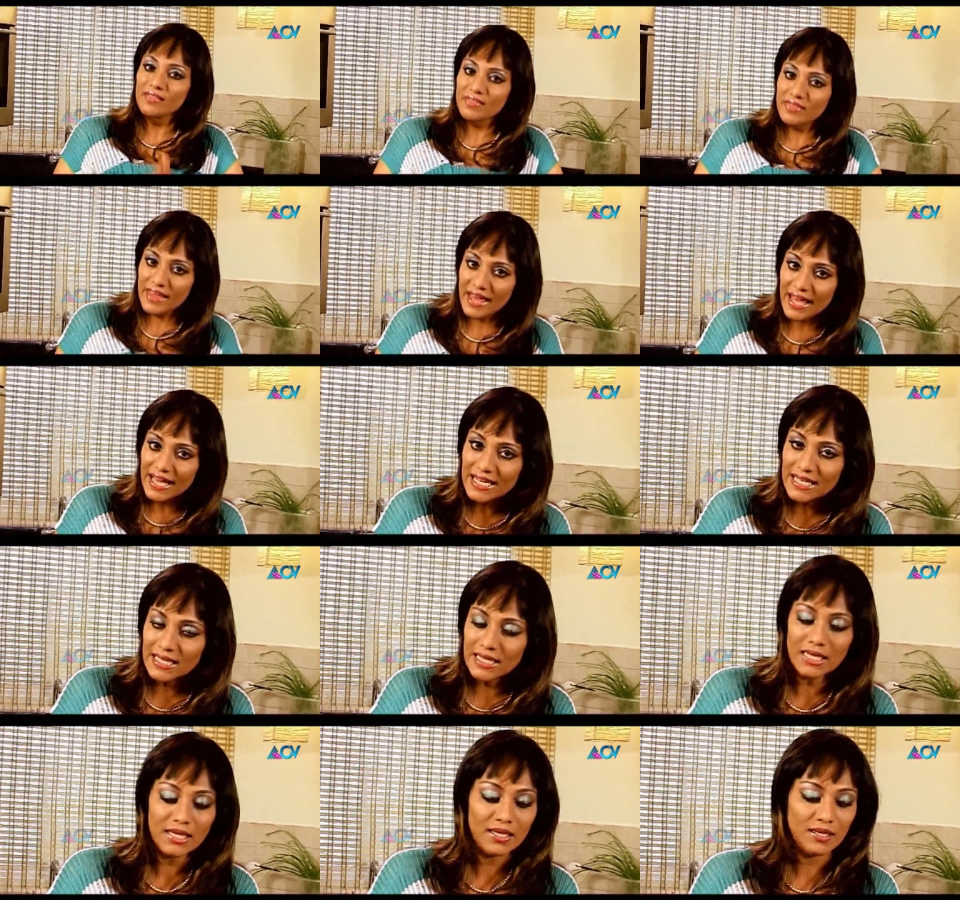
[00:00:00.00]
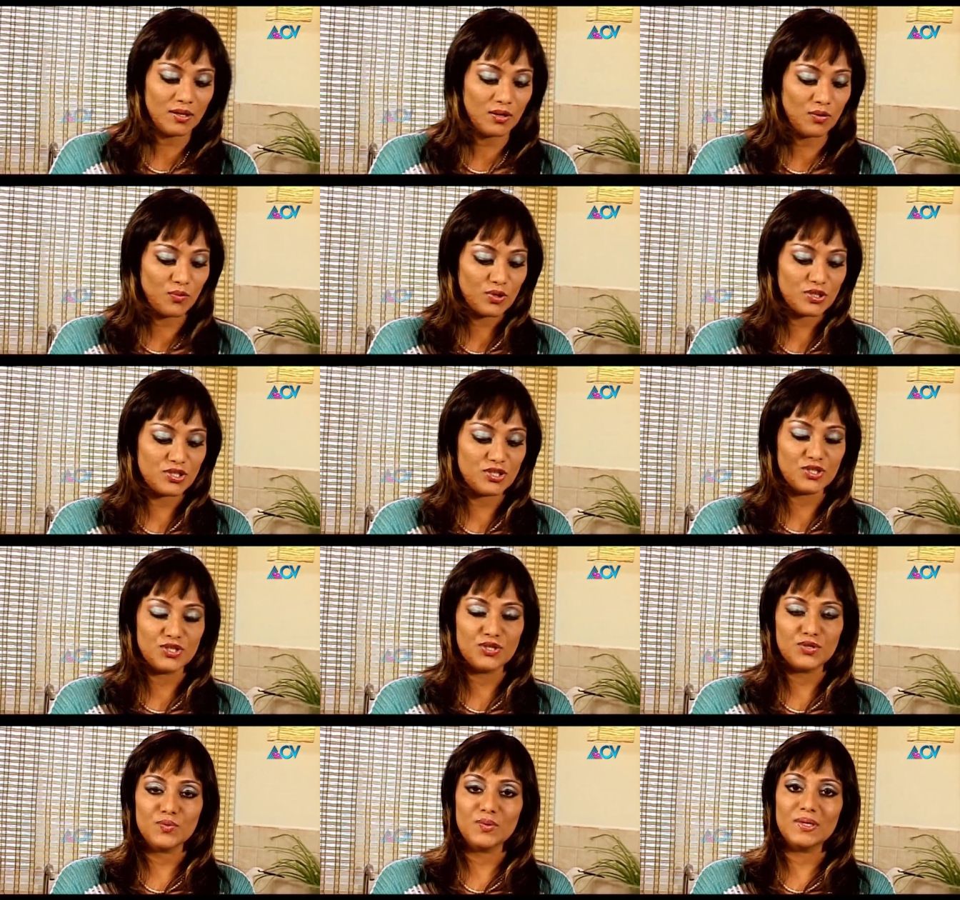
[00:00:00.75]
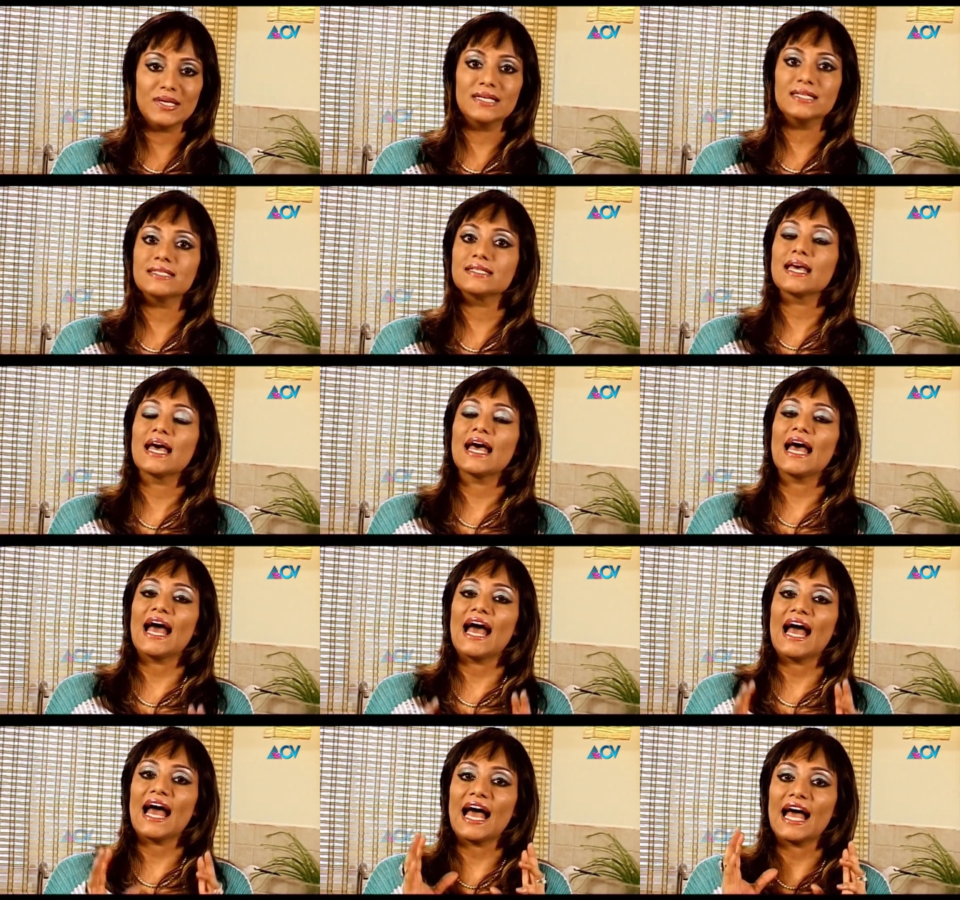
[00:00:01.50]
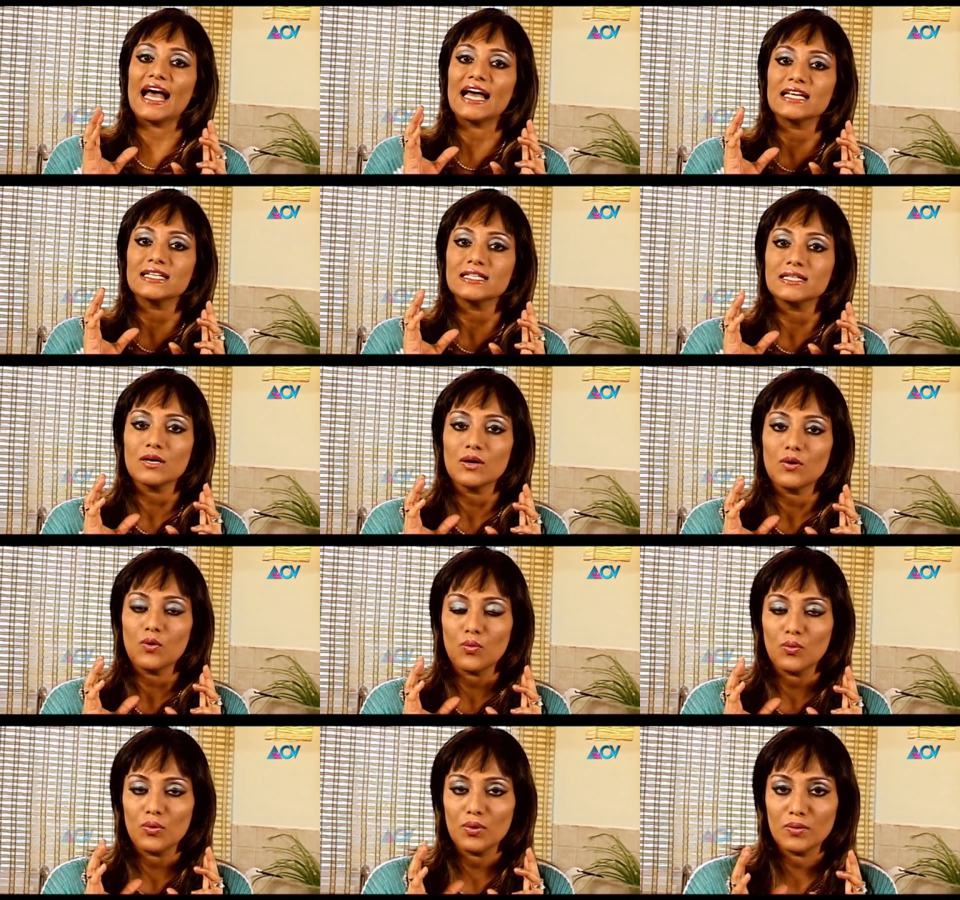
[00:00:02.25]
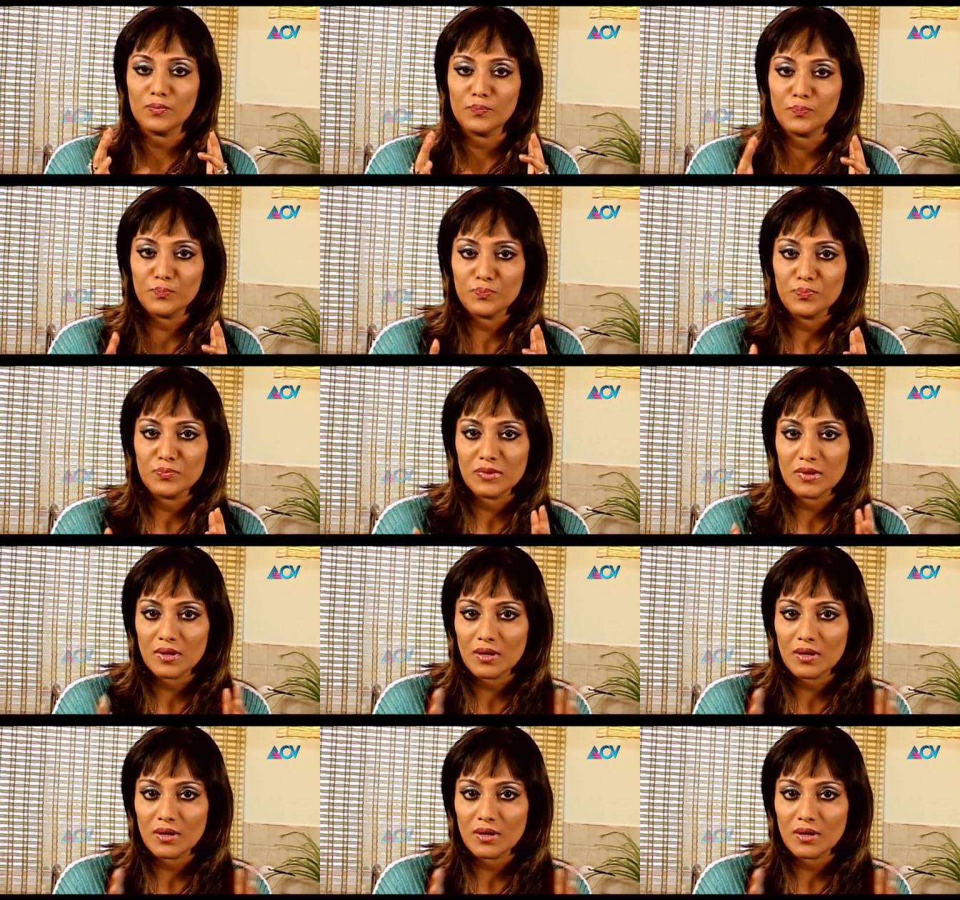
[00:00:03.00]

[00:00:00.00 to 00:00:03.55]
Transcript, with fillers: then what you do is add um,